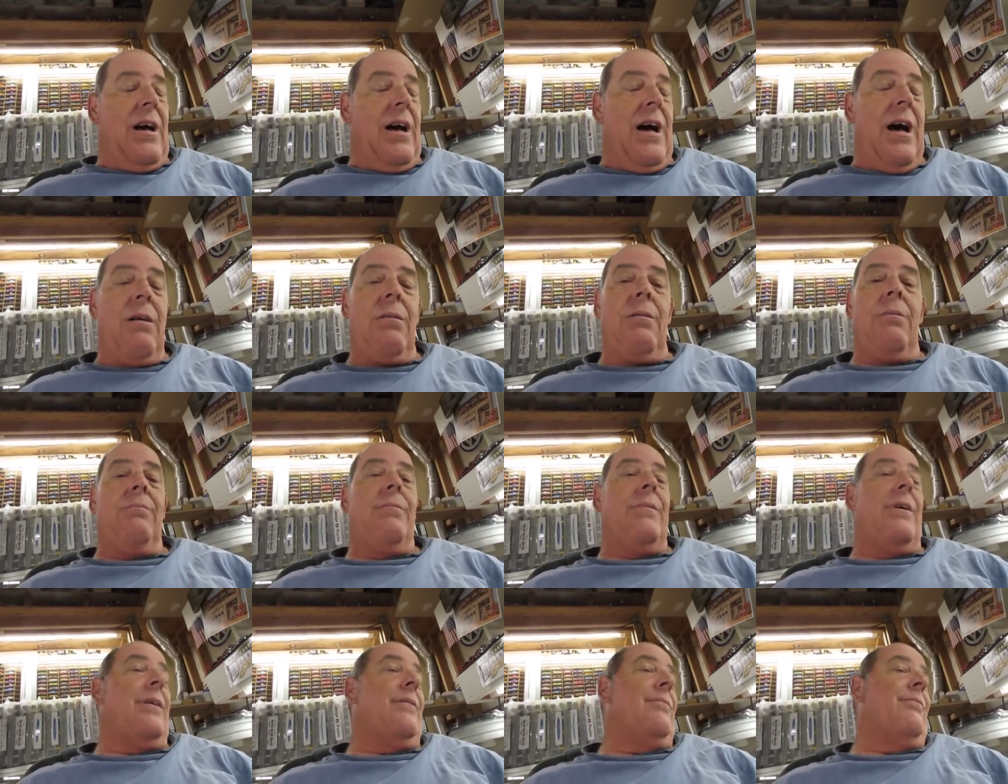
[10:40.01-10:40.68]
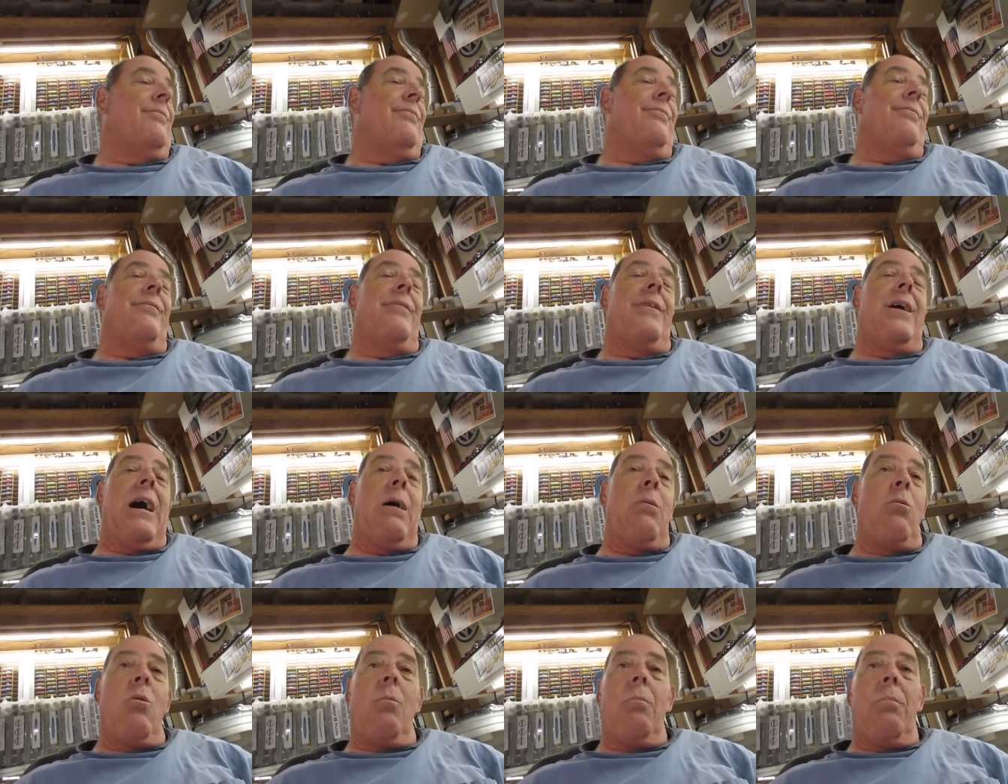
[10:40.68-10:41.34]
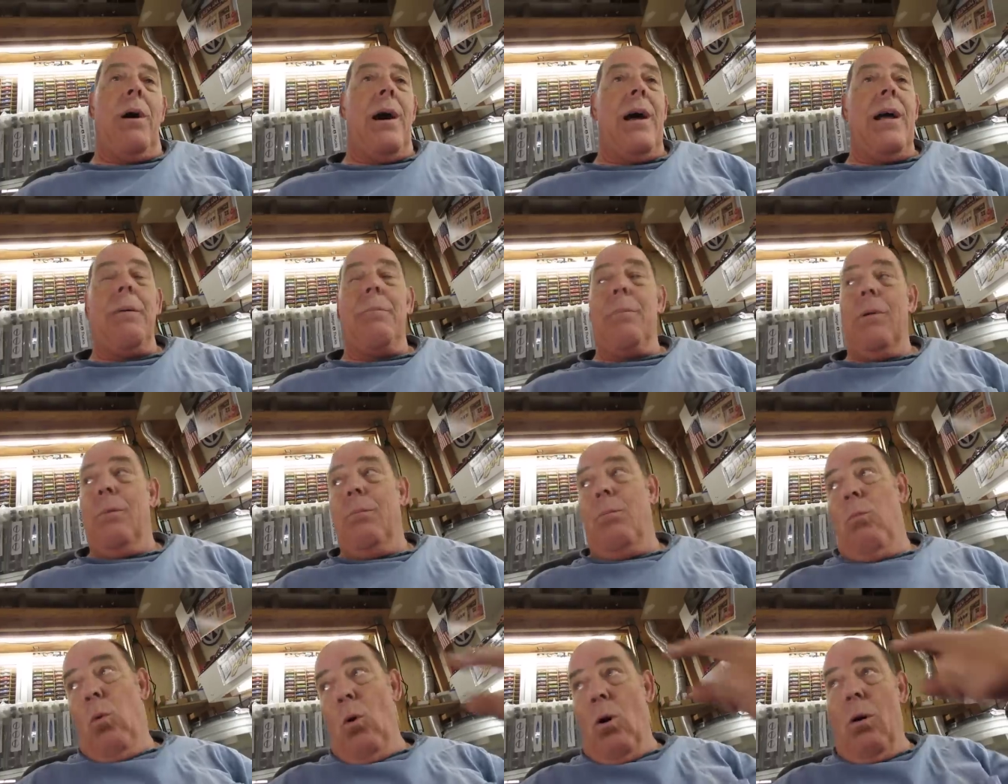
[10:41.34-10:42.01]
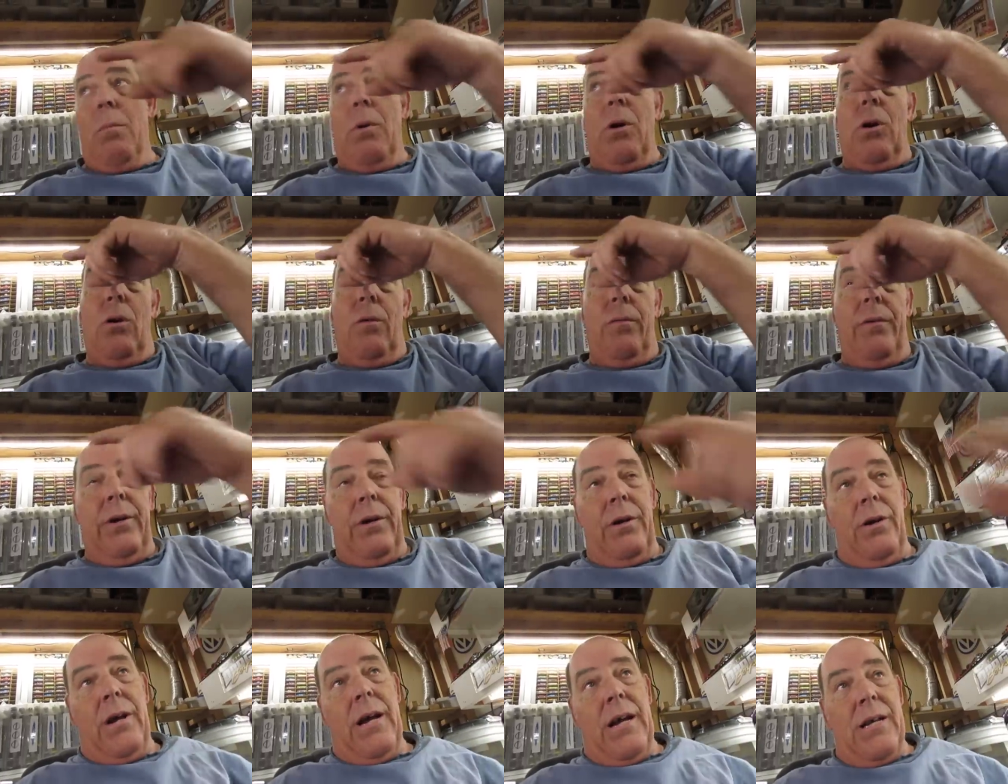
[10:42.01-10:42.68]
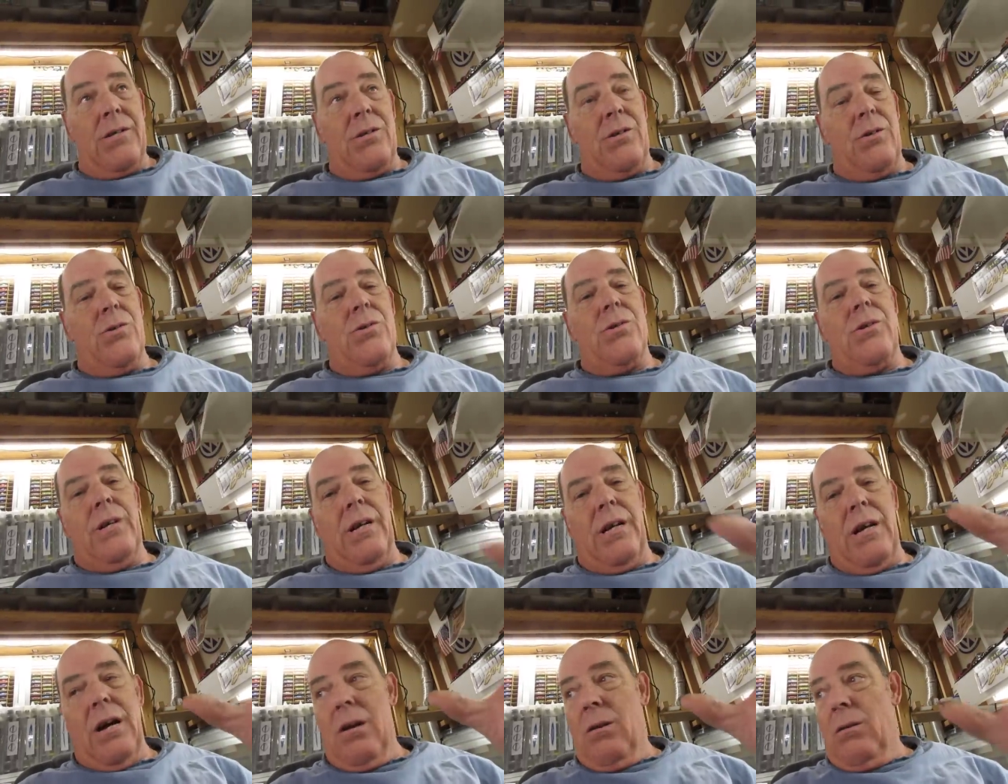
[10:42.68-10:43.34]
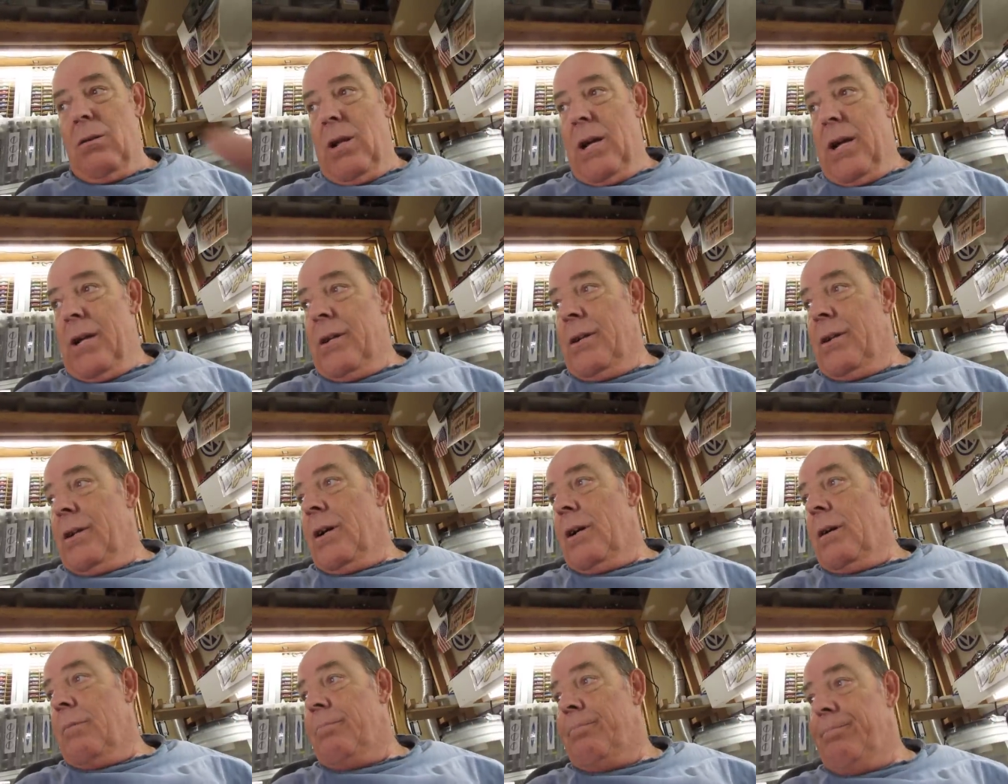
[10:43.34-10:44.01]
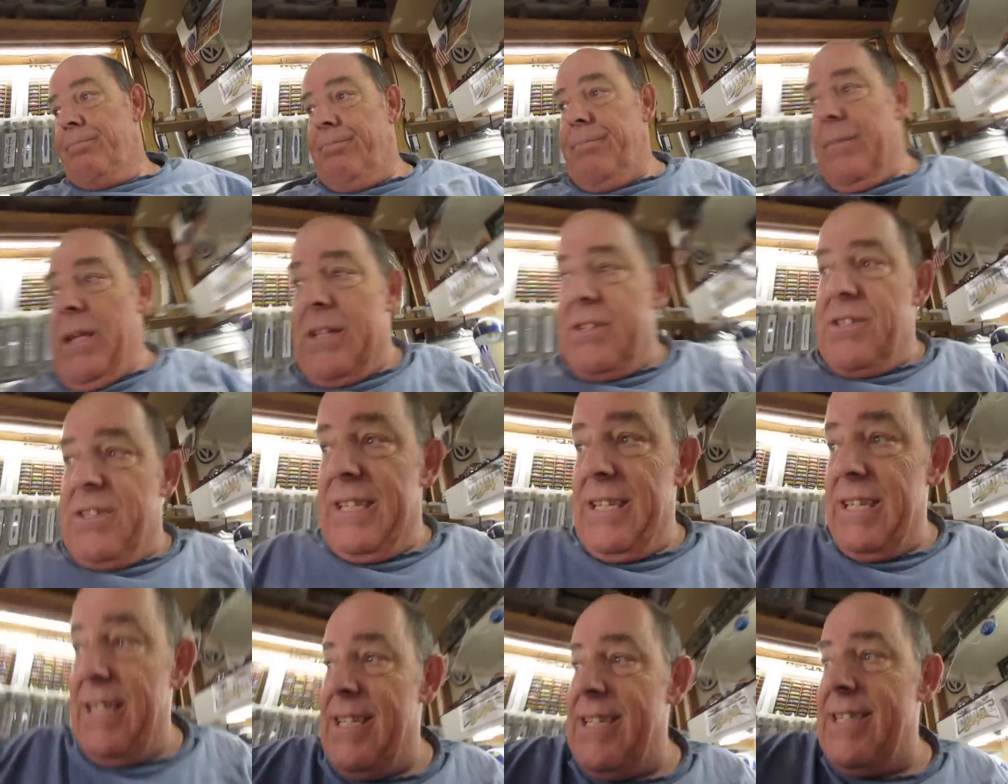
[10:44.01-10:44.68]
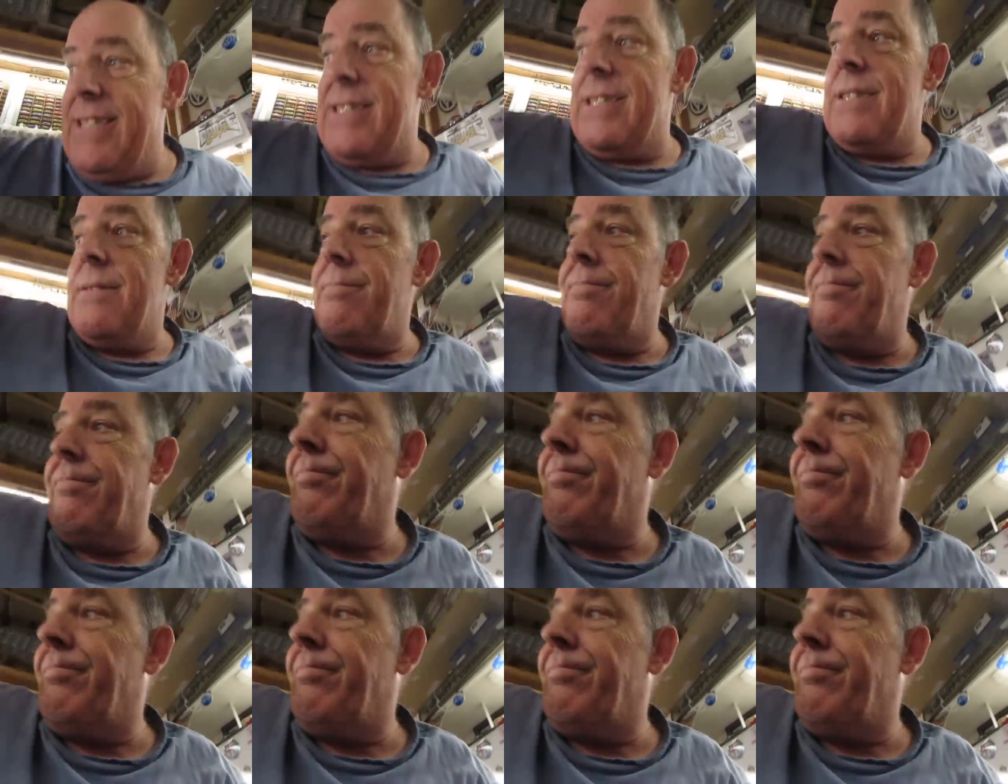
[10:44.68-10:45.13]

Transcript: I I won't buy them. The Walmart over here has those Econoline um, has these.